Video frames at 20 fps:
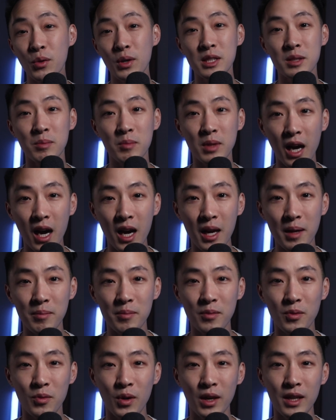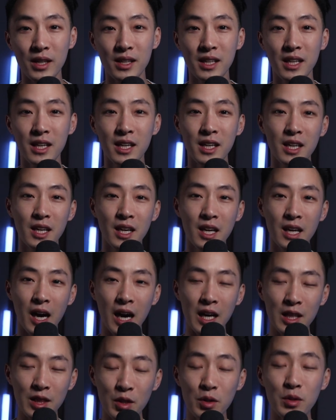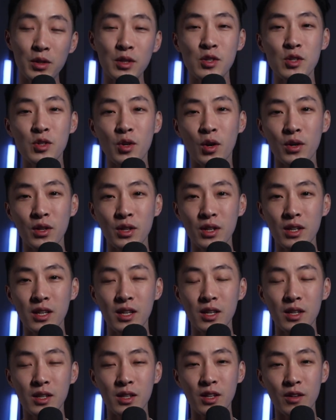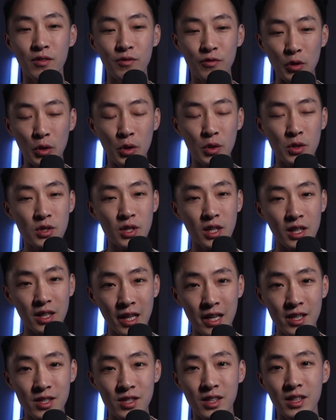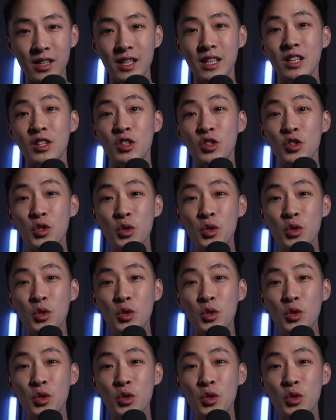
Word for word: quite some time, right? I literally started the first lesson in